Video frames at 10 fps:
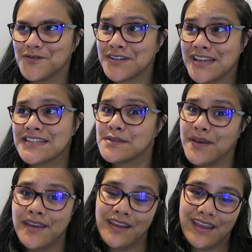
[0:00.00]
or need to
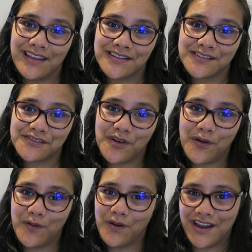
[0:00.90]
be, and
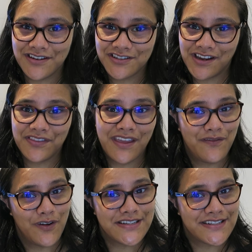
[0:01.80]
so I shut
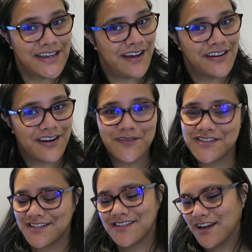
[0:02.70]
that voice down and I
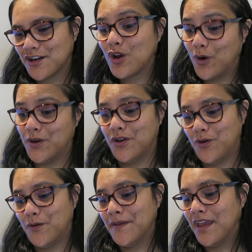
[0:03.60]
was just like, no, you
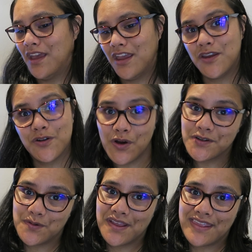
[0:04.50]
know, you're
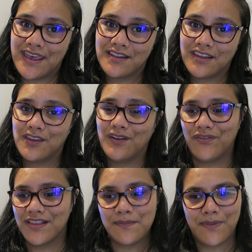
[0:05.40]
not doing that. Like you're
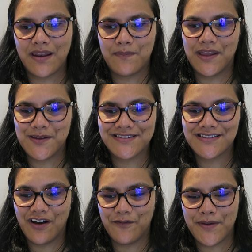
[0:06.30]
feeling bad about
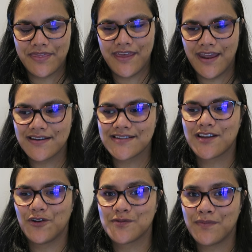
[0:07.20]
yourself, but that is
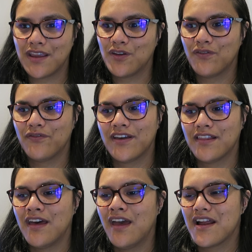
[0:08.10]
going to make you
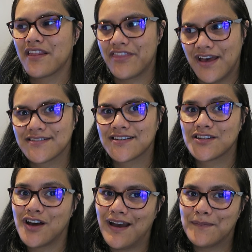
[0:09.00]
feel a thousand
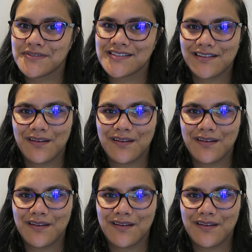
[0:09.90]
times